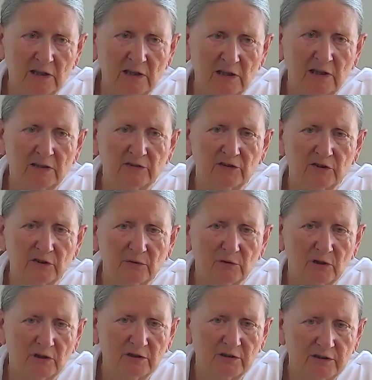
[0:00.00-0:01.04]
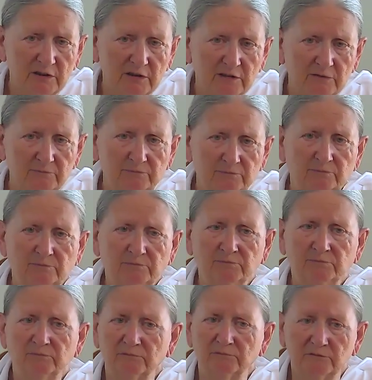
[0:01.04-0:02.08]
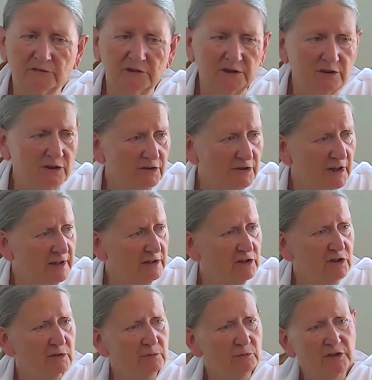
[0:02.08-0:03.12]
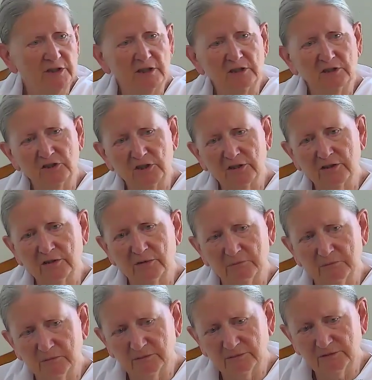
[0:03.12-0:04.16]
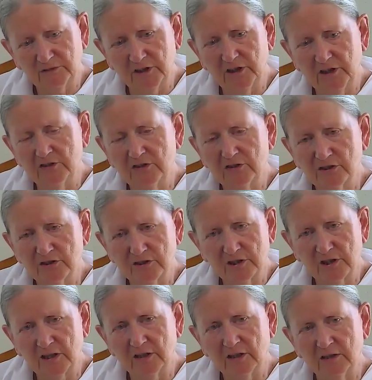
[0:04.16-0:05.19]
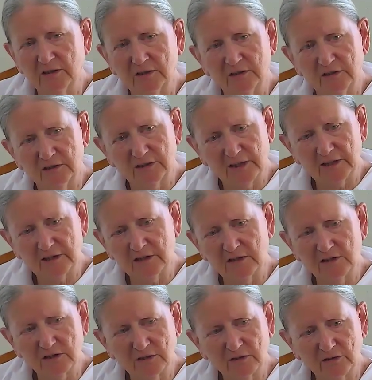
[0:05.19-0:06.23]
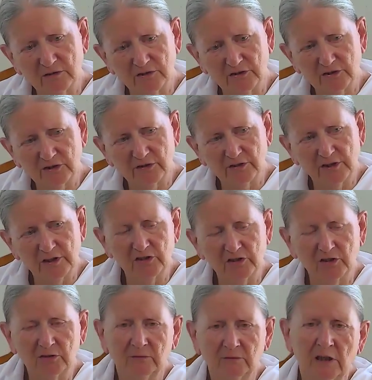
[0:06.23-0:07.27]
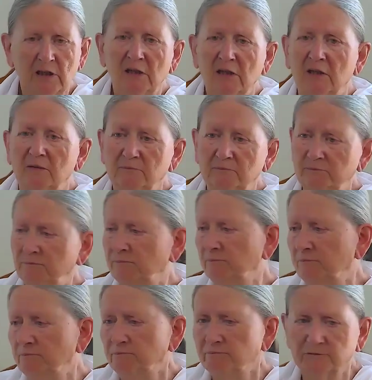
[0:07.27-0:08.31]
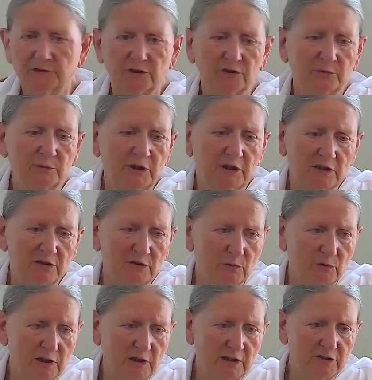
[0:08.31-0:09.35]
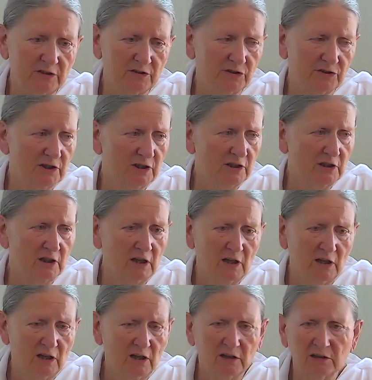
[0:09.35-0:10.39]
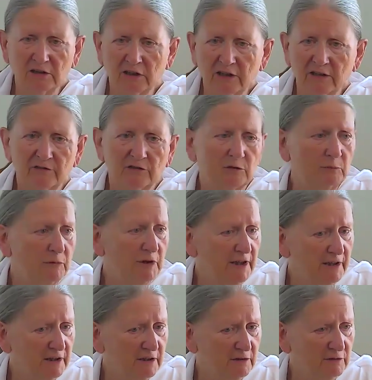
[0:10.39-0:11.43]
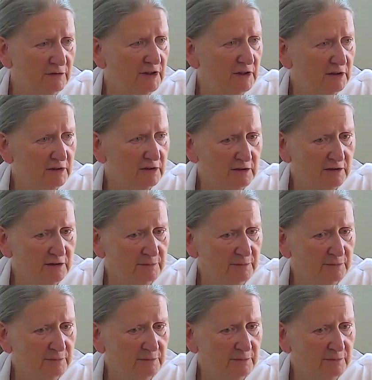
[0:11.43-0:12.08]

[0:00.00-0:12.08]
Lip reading: And so our interaction with each other needs to take that into consideration, excuse me, as well as the unlevel playing field.